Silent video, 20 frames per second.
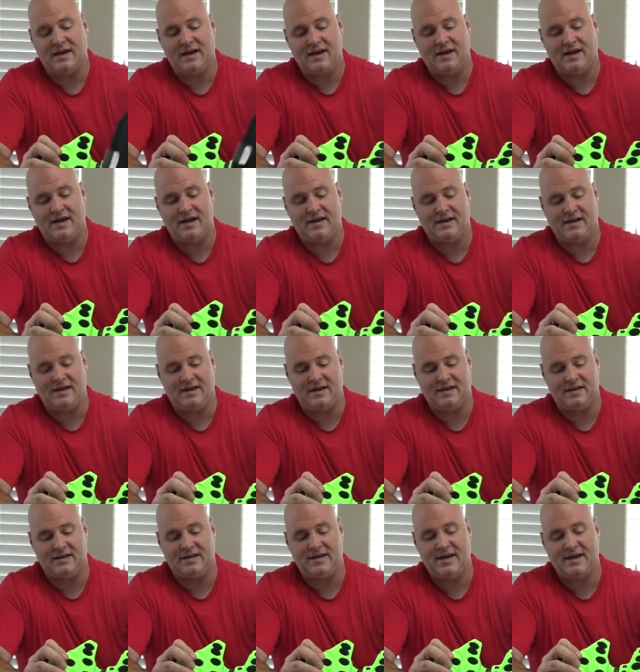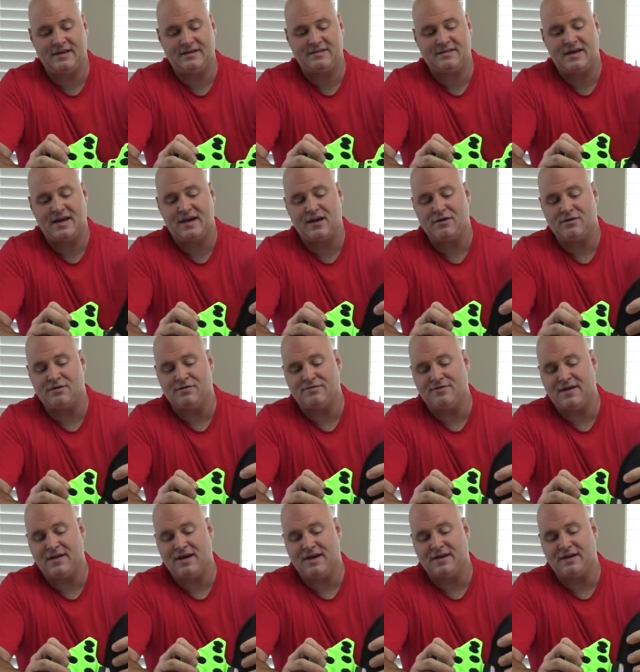and it takes care of
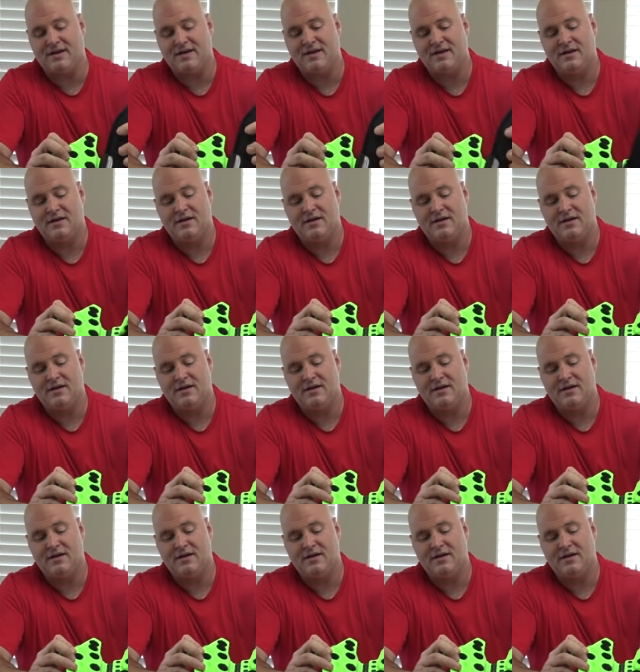that